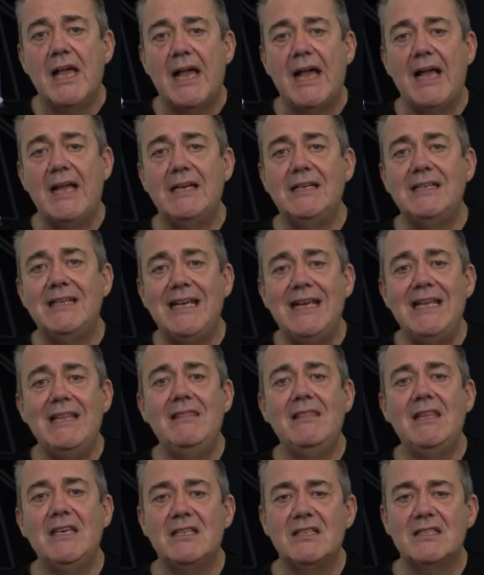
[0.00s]
and
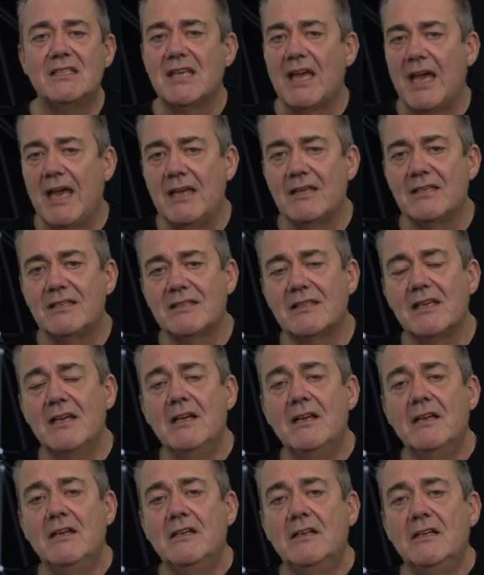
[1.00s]
in this test
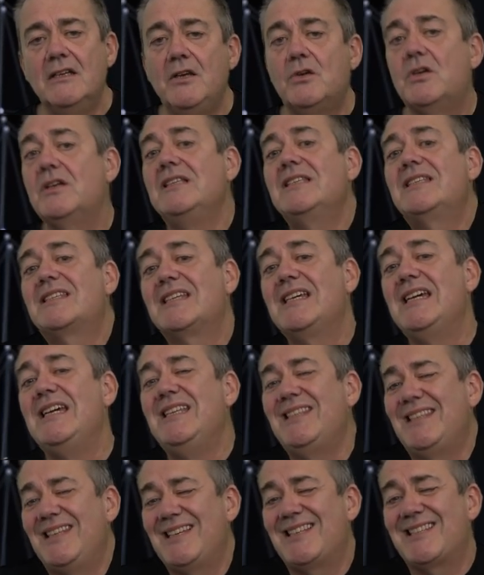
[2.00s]
you can
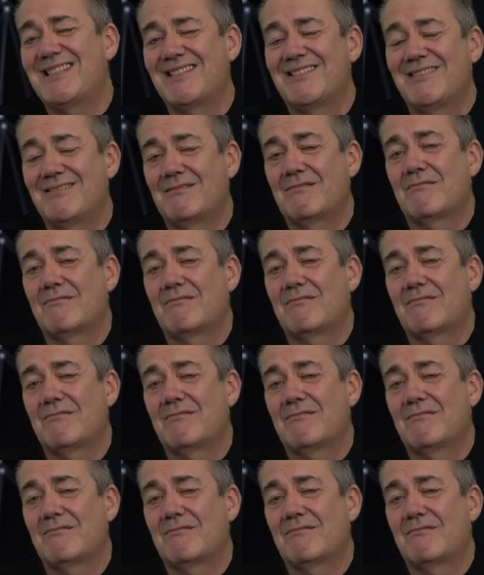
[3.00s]
see this